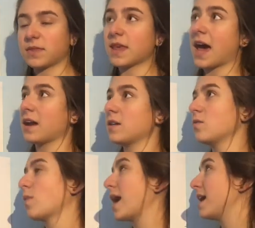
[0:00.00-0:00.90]
that
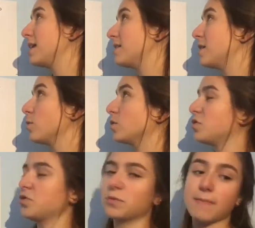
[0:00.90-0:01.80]
weight is equal
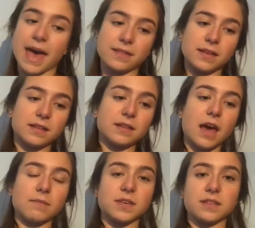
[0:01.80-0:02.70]
to mass
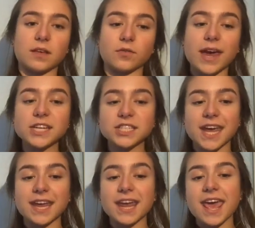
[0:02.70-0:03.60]
times
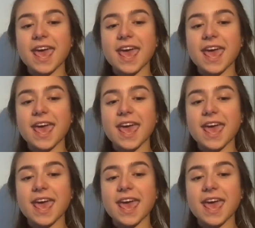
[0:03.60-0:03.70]
acceleration.